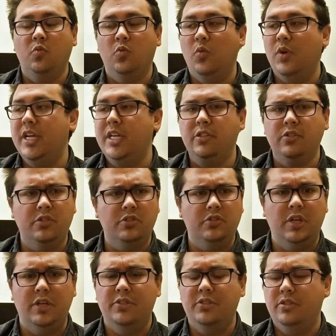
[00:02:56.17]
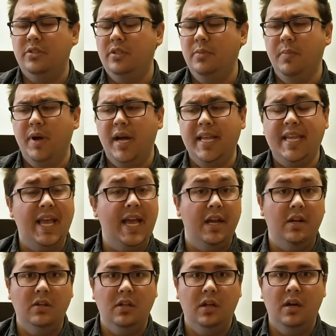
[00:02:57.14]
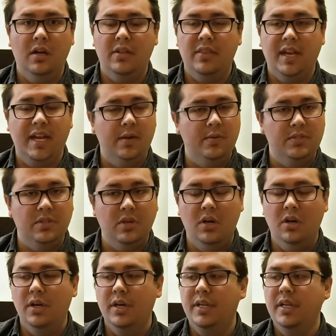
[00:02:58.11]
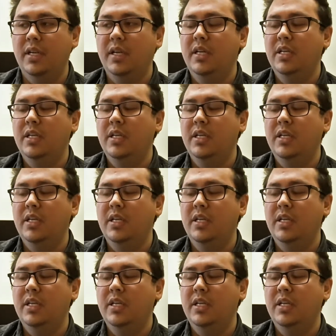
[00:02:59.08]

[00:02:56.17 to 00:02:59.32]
reconstruct my catalog that I was on,